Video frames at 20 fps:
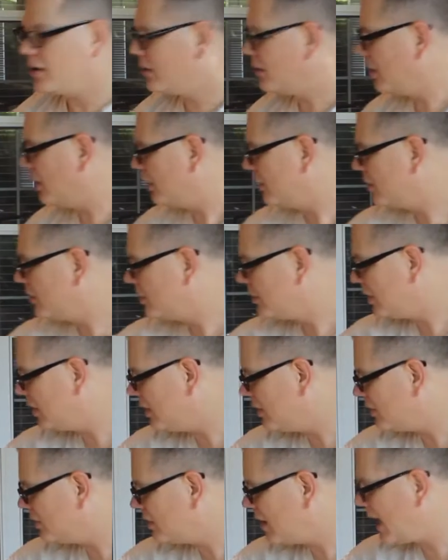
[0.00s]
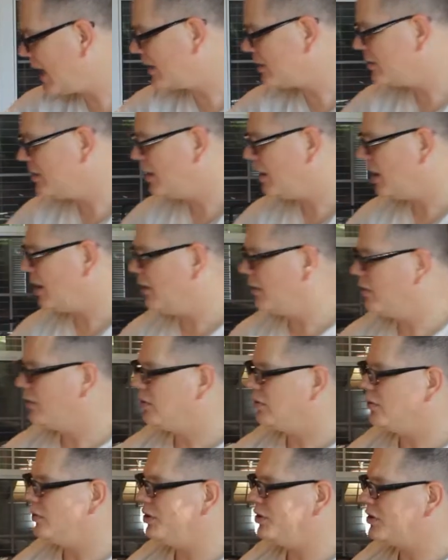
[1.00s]
to get stacks done,
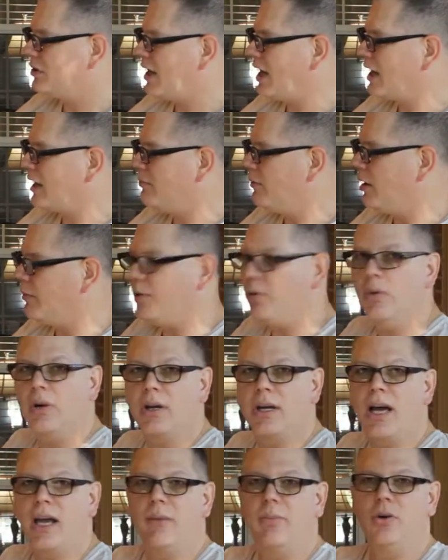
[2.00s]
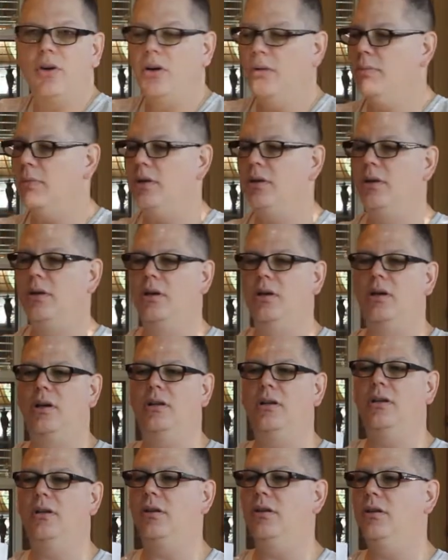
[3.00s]
when you stack them up, you want to kind of put them a
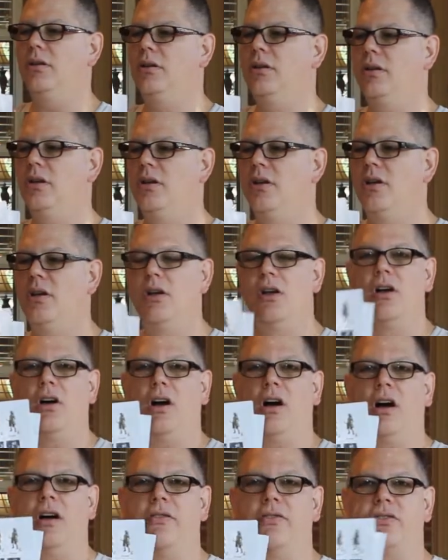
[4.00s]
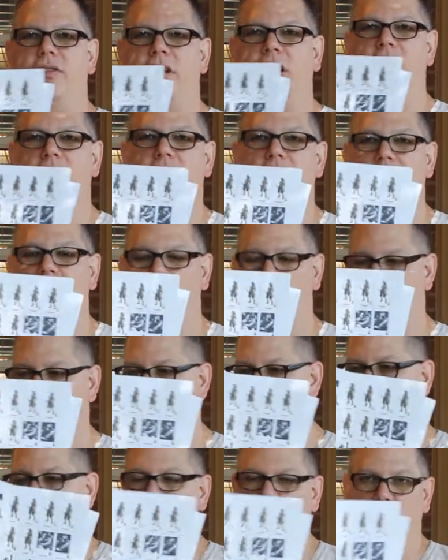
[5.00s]
little offset so you can be able
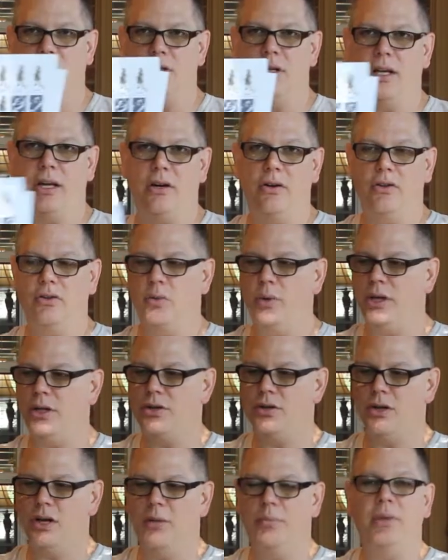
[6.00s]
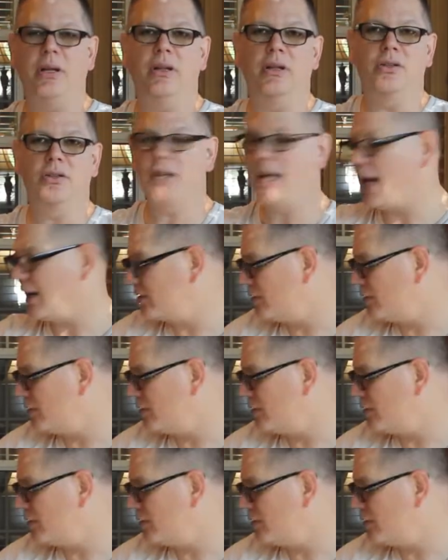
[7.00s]
to tell which layer is which. You're not peeling stacks